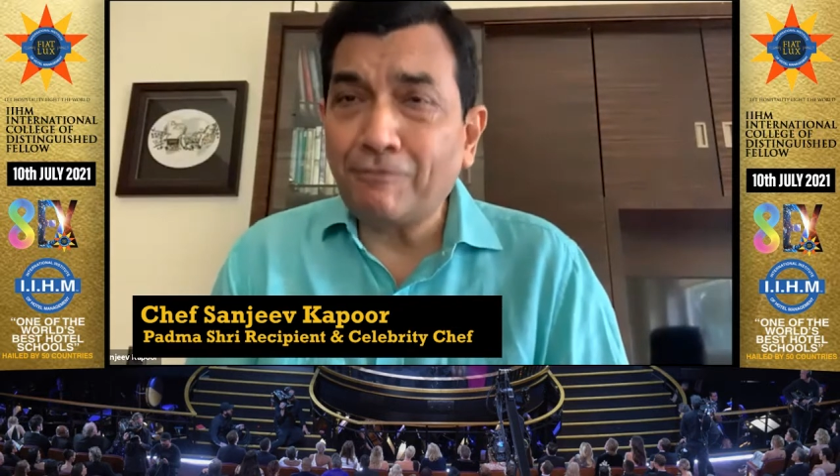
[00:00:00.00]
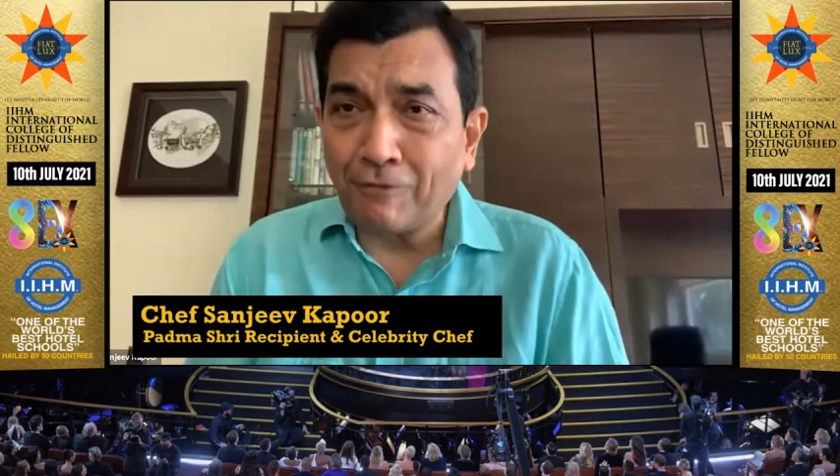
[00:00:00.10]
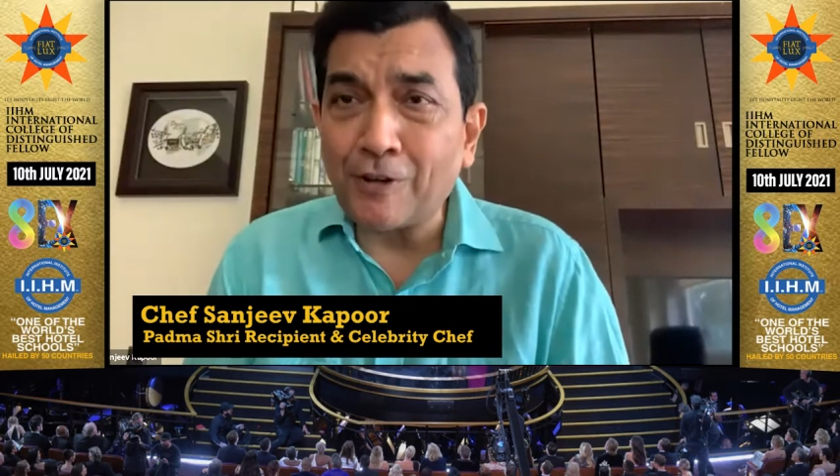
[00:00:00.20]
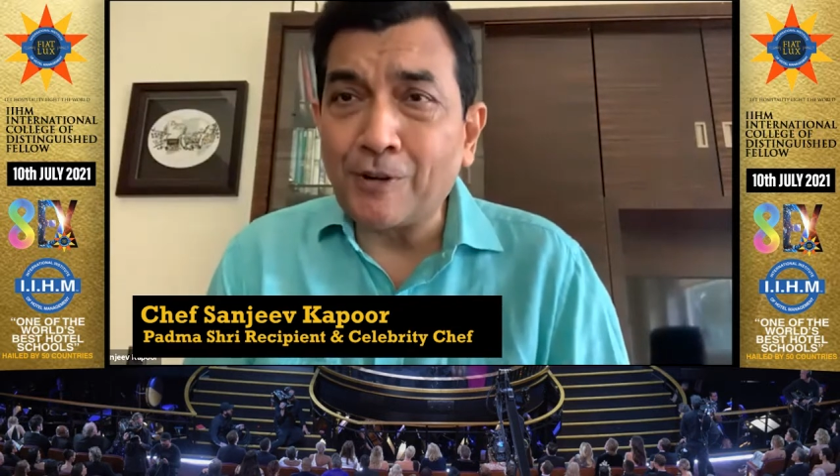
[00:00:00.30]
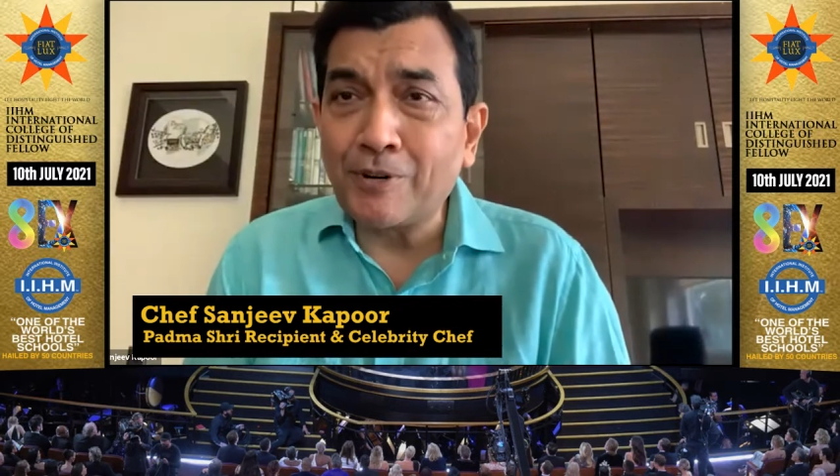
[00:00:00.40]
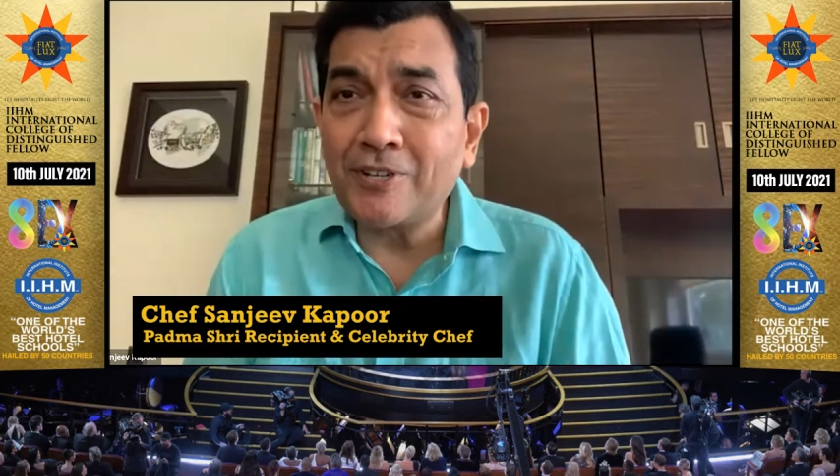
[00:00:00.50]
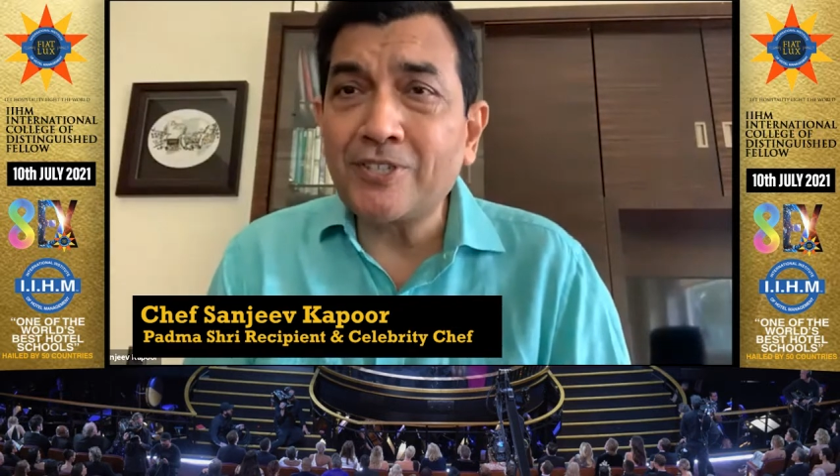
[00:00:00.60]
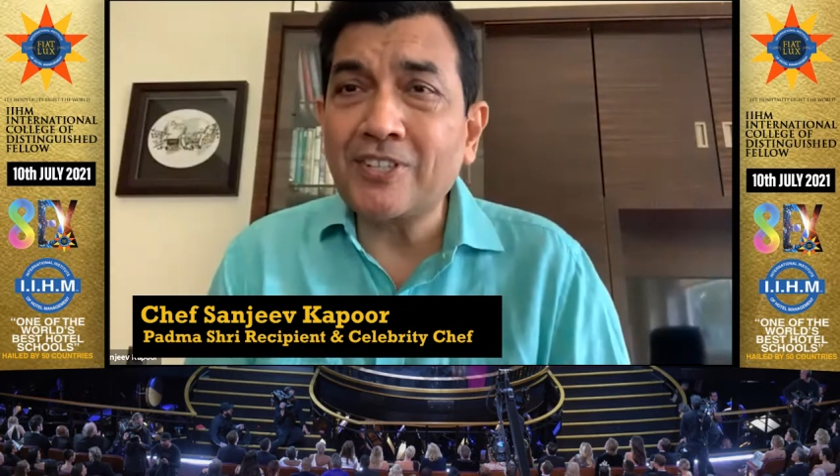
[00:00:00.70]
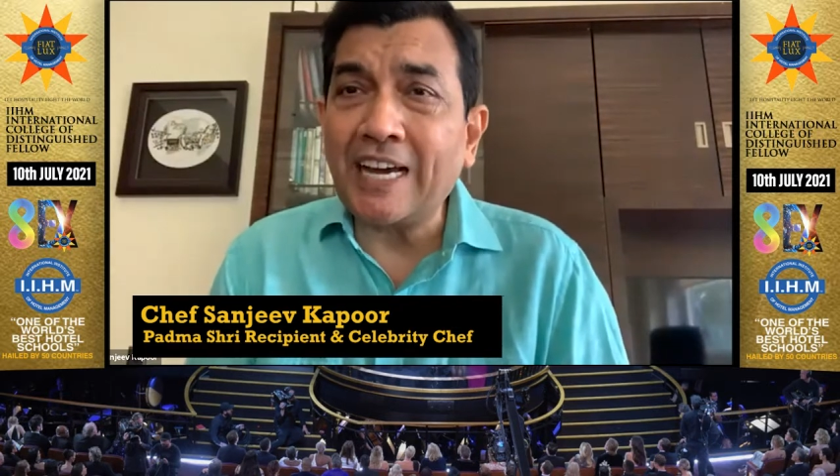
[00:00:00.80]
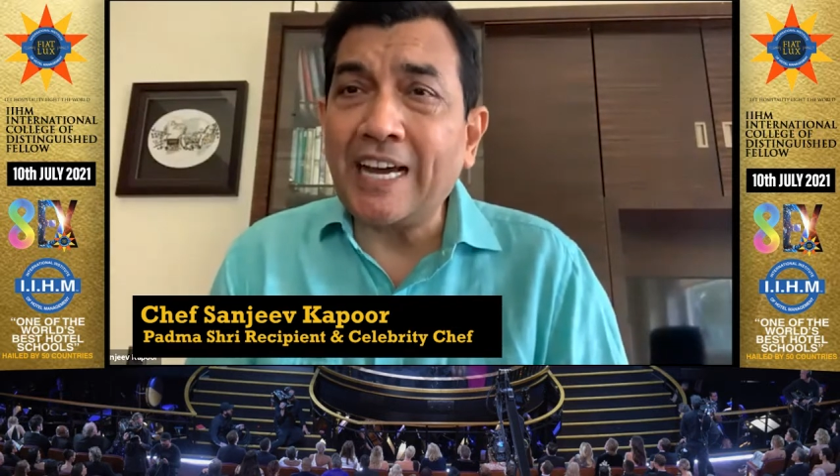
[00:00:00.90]

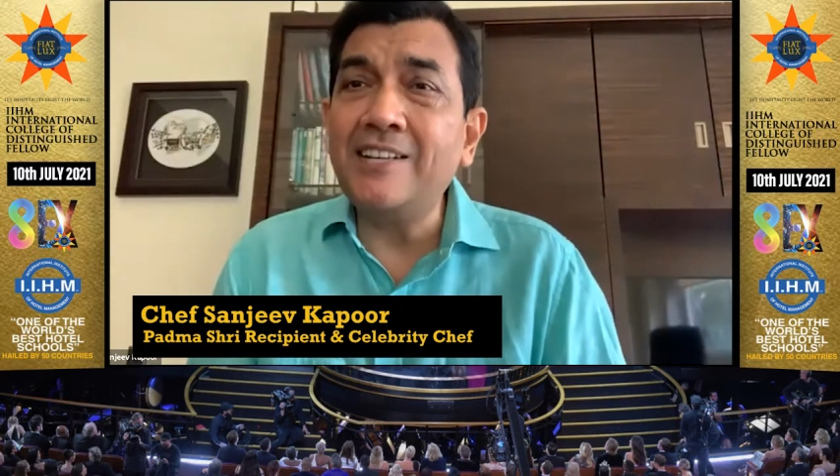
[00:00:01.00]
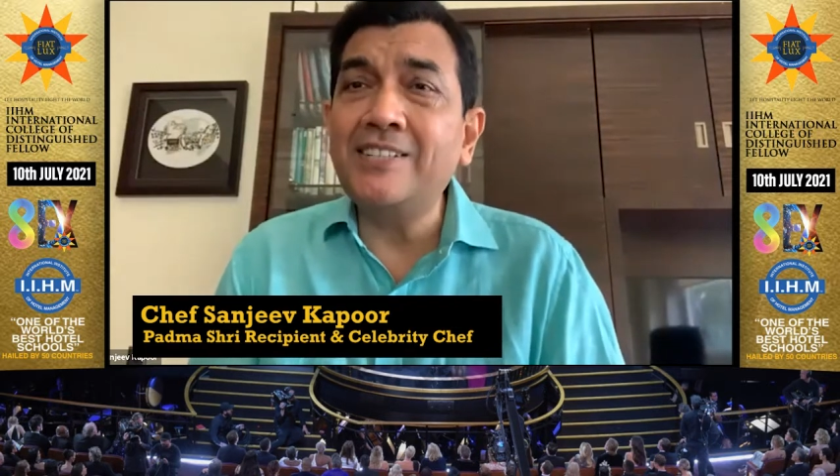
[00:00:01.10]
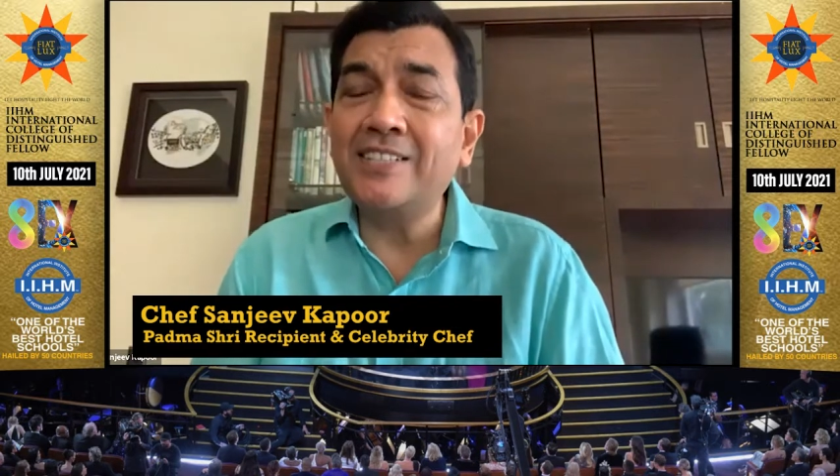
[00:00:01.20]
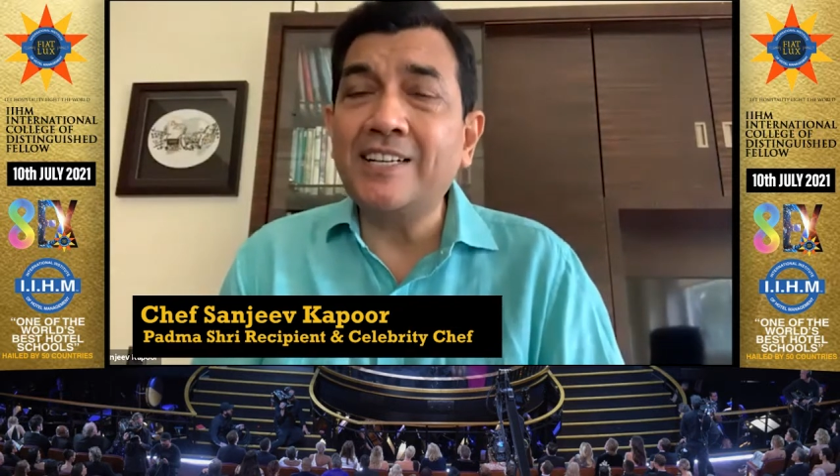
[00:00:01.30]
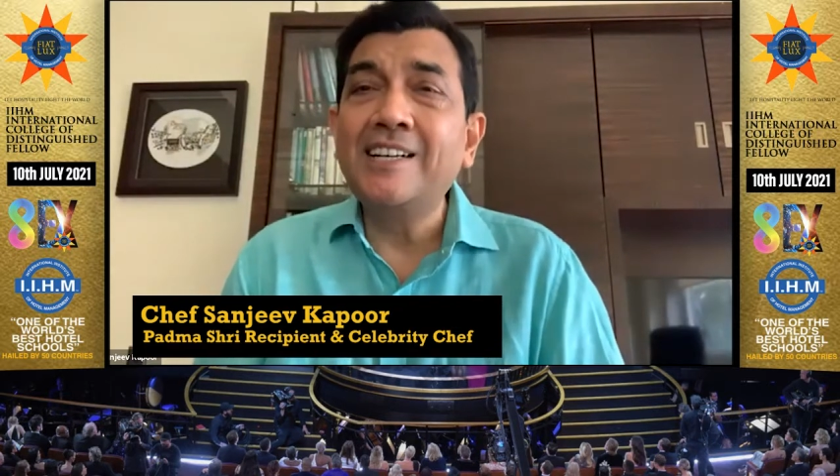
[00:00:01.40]
followers, and